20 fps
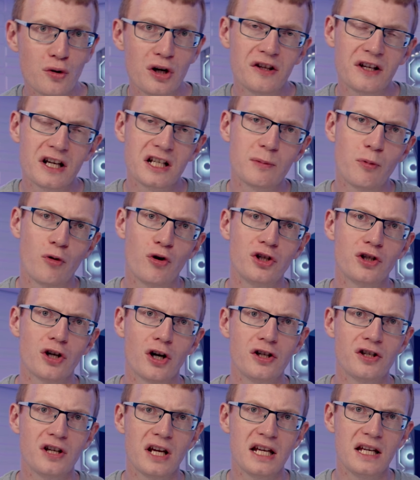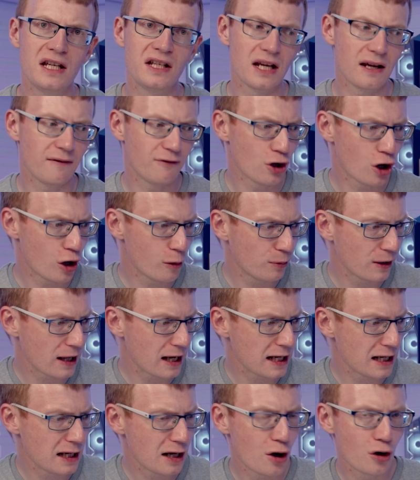the only thing to point out is if you are
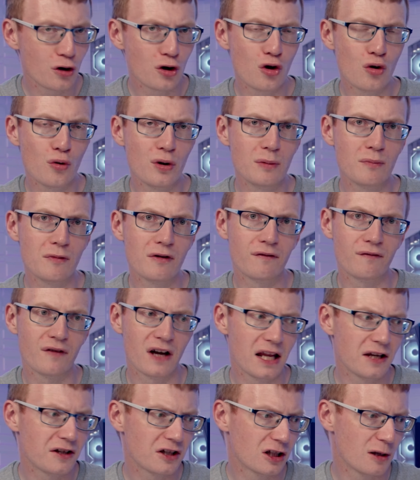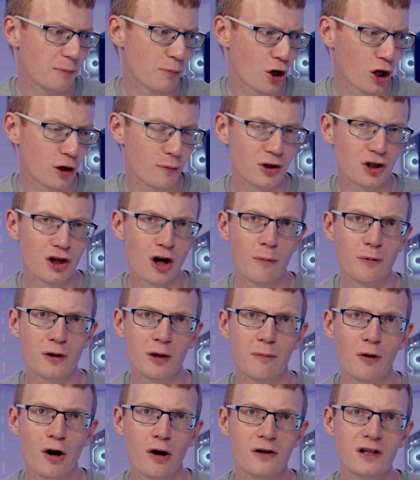planning on going with fans at the bottom and top of
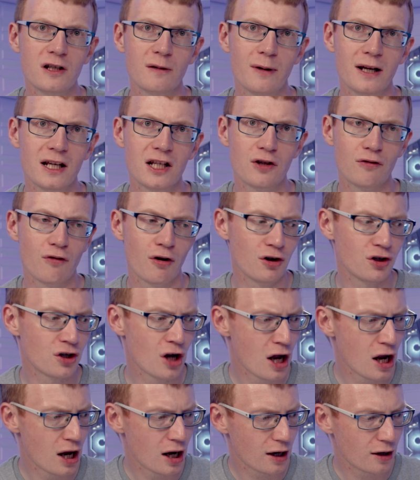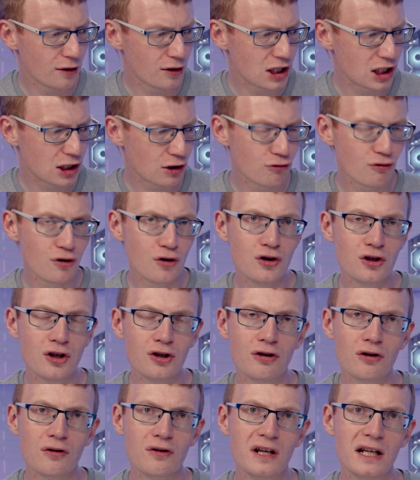the power supply shroud, the screws
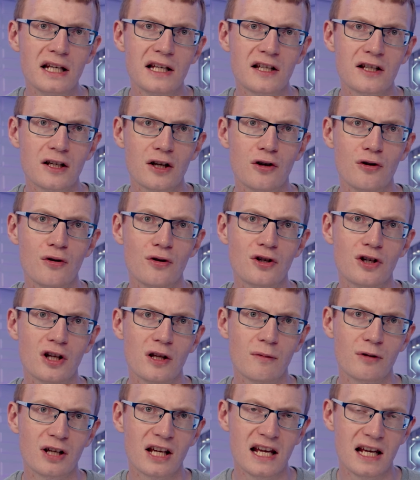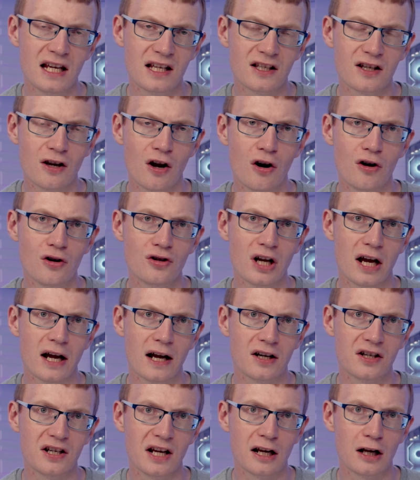that you're going to need to secure to the case aren't
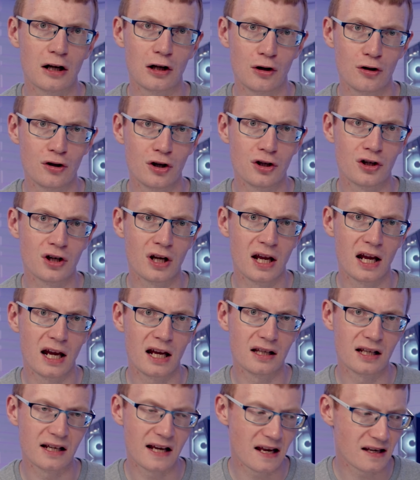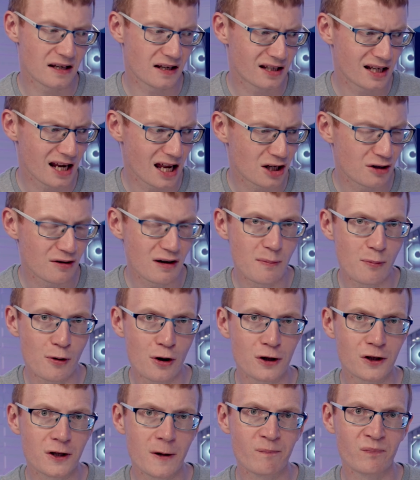actually included in the case accessory
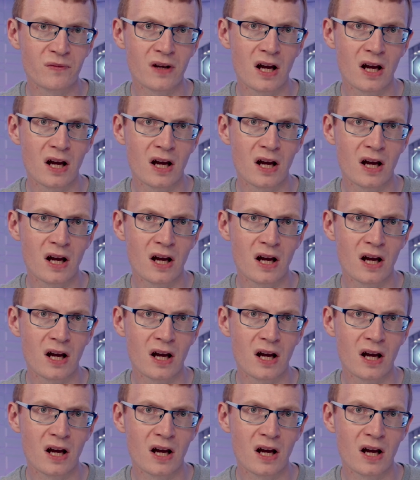box.